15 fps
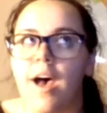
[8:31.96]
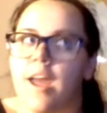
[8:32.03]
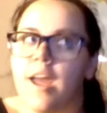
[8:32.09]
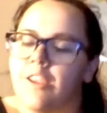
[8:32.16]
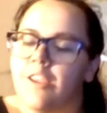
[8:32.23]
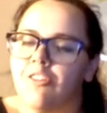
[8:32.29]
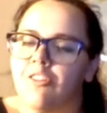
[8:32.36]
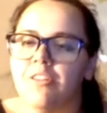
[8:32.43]
I
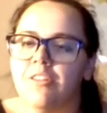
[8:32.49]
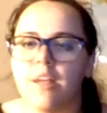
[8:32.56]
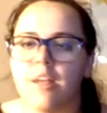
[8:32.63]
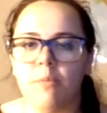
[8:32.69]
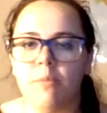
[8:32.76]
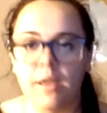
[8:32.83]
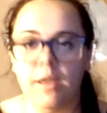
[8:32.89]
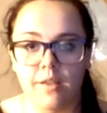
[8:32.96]
usually
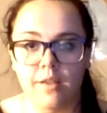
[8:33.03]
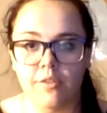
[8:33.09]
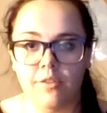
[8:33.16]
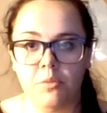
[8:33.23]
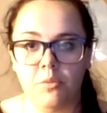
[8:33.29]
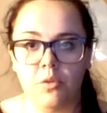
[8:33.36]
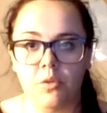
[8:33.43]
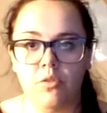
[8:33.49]
tell my
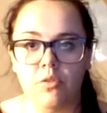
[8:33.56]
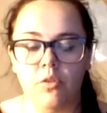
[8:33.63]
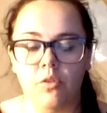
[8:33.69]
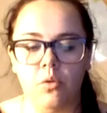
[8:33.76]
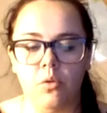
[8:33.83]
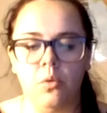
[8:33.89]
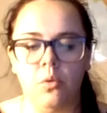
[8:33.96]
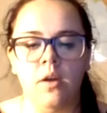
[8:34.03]
customers
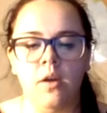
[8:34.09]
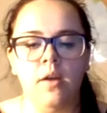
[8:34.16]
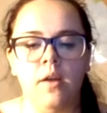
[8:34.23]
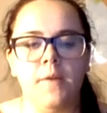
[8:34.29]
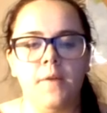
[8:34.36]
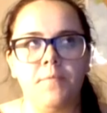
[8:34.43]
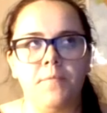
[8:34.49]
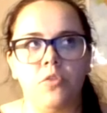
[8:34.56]
to
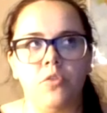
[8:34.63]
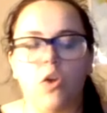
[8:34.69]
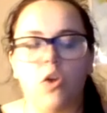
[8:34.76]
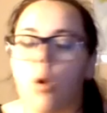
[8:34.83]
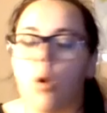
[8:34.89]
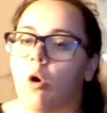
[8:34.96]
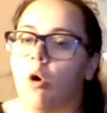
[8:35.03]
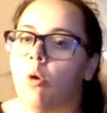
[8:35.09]

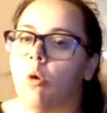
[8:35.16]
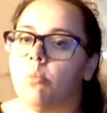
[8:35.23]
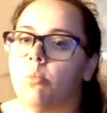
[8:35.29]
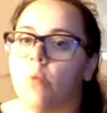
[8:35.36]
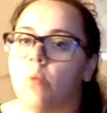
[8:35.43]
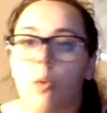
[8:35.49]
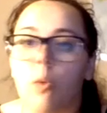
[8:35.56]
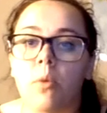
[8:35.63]
go
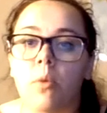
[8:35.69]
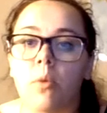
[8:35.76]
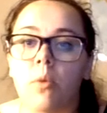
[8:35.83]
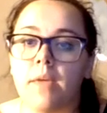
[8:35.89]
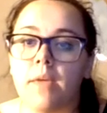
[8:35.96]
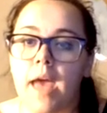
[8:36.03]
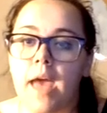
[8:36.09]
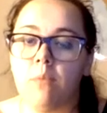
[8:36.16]
home, open
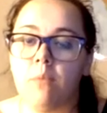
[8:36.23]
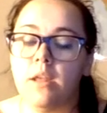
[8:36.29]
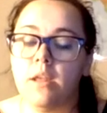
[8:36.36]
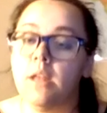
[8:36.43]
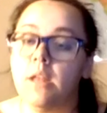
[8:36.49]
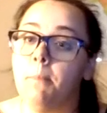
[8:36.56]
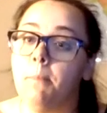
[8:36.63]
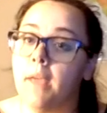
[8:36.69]
up a
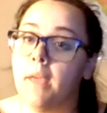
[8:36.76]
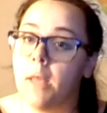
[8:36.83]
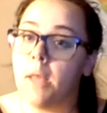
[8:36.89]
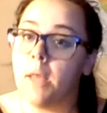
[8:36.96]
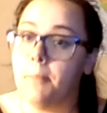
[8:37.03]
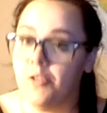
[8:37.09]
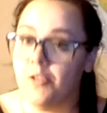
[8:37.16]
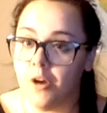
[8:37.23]
cabinet, and pick
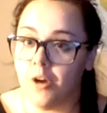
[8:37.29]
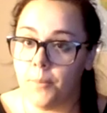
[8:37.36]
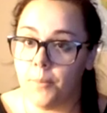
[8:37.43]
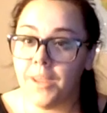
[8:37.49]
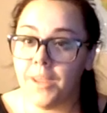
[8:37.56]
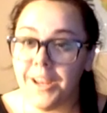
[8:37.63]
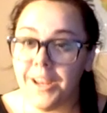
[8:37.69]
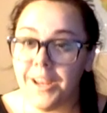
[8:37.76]
up a jar of
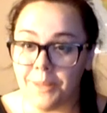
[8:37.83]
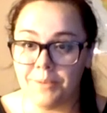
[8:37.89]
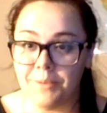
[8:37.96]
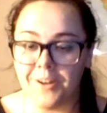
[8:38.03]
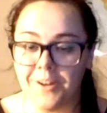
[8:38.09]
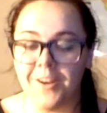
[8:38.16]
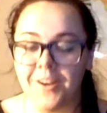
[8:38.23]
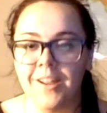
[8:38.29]
peanut
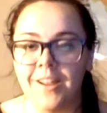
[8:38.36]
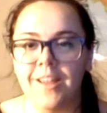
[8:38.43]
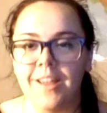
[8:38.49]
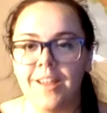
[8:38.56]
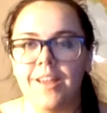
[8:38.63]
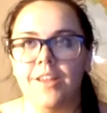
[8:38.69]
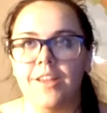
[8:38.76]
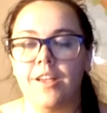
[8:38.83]
butter.
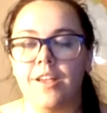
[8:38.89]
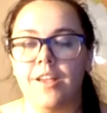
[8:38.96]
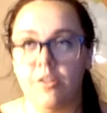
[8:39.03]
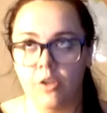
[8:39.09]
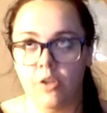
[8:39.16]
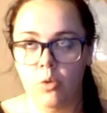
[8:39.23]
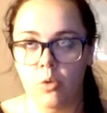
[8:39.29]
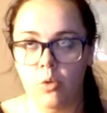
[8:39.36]

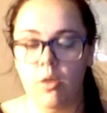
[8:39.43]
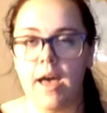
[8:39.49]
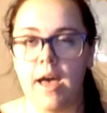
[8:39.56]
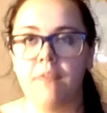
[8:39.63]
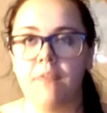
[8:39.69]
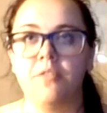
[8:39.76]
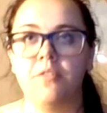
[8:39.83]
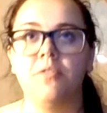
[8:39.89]
Because you will
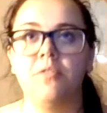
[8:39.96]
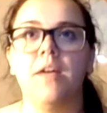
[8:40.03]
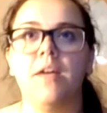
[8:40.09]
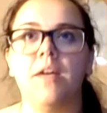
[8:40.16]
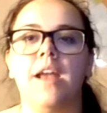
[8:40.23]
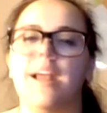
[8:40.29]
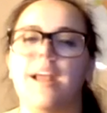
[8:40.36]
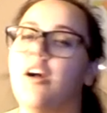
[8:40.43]
have to
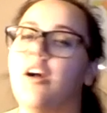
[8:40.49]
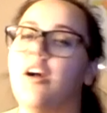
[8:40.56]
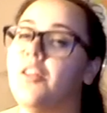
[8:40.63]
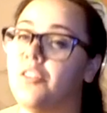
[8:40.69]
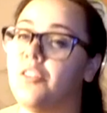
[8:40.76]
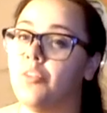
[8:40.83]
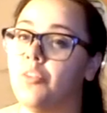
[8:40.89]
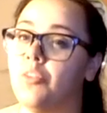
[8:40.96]
find, I call
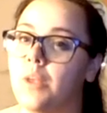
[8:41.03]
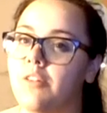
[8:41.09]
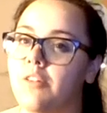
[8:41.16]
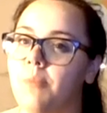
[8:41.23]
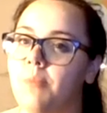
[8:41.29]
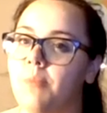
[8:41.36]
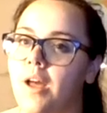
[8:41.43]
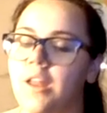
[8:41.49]
it the sweet
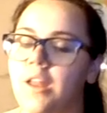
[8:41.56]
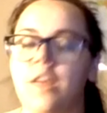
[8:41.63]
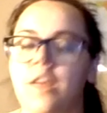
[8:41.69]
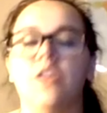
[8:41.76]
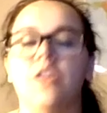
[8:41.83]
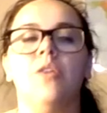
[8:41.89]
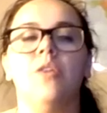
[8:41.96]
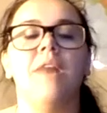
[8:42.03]
spot,
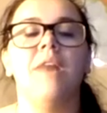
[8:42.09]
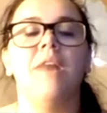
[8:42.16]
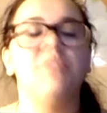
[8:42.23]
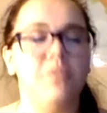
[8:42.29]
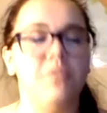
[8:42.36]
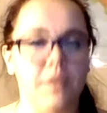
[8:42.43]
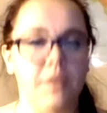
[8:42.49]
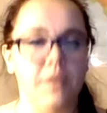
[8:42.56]
you have
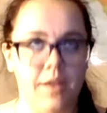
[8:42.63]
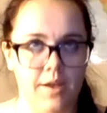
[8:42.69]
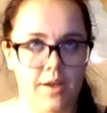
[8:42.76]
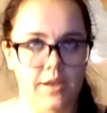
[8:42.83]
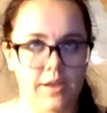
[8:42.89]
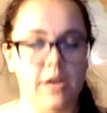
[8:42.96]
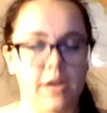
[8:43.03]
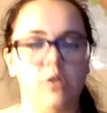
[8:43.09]

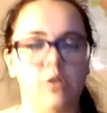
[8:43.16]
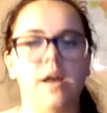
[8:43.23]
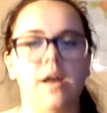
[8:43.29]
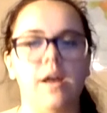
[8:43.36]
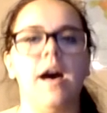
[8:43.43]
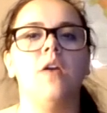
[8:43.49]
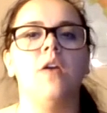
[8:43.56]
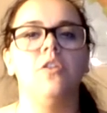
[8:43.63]
to narrow
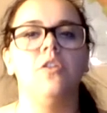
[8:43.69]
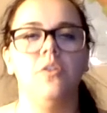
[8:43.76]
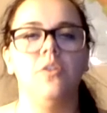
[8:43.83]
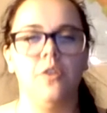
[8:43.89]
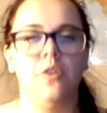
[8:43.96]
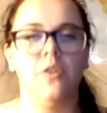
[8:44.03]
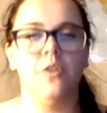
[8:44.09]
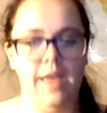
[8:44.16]
how to do
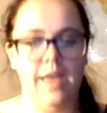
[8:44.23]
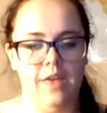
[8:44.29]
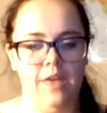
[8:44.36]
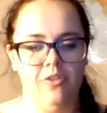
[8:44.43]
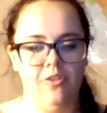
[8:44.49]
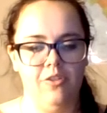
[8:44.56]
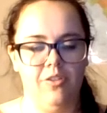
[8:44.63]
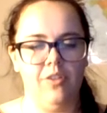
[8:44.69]
your
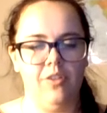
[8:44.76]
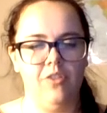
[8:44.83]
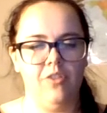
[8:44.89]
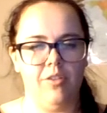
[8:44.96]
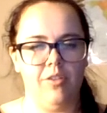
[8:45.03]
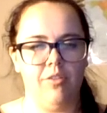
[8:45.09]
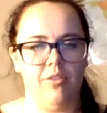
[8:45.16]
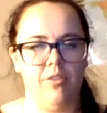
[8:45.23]
head just
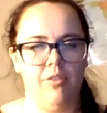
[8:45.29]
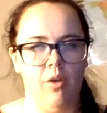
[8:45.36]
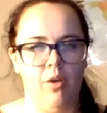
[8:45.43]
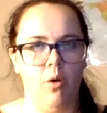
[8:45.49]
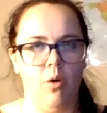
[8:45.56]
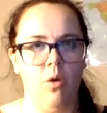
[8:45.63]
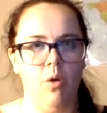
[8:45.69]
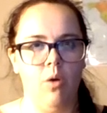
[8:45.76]

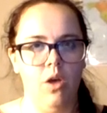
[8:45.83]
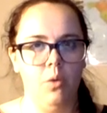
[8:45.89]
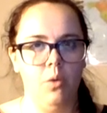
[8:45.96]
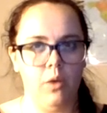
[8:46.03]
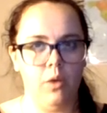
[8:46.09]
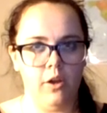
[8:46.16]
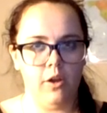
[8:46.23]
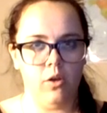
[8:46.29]
so
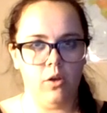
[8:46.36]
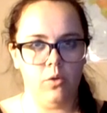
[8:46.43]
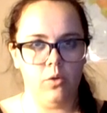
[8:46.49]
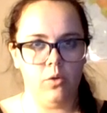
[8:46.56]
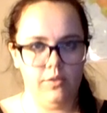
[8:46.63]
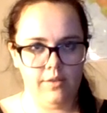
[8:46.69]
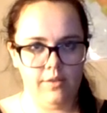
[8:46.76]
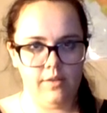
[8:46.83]
where you
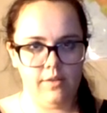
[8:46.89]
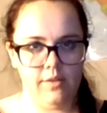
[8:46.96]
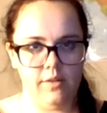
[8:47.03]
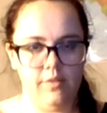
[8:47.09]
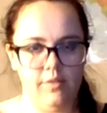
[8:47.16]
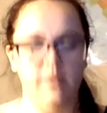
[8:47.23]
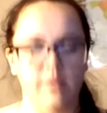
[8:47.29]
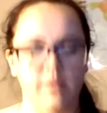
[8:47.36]
go
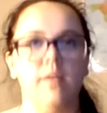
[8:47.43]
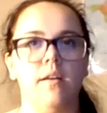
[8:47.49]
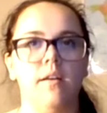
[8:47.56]
distance,